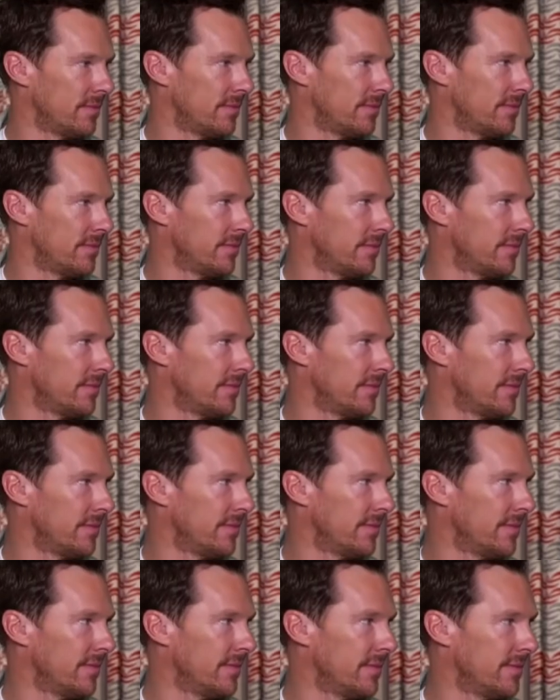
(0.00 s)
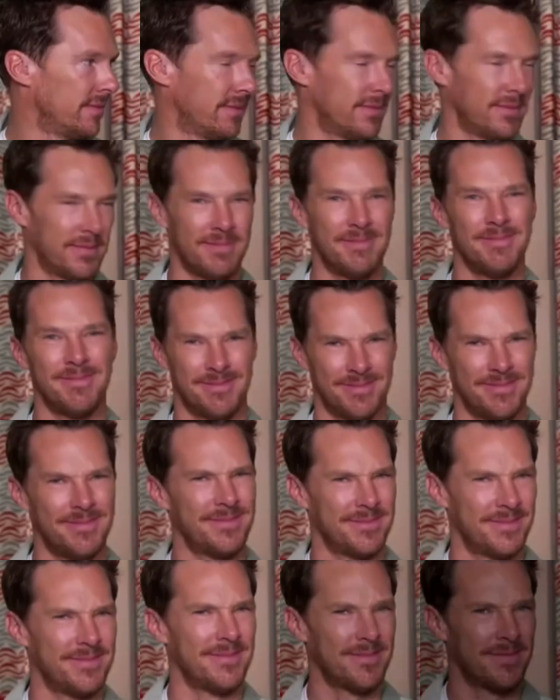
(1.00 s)

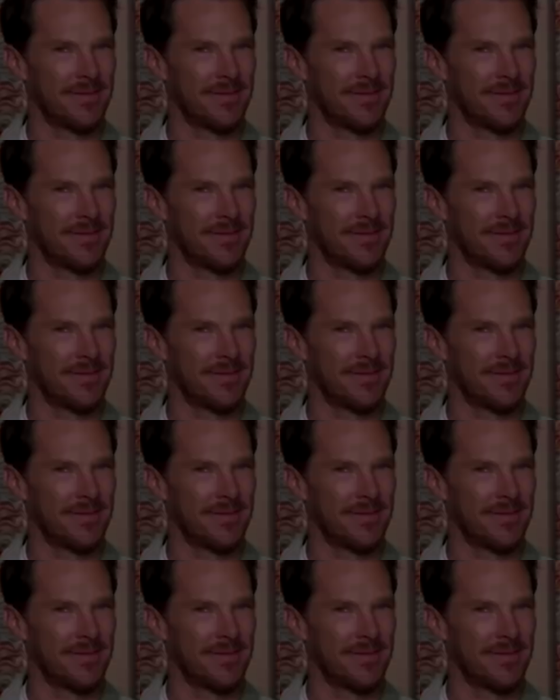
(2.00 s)
(not speaking)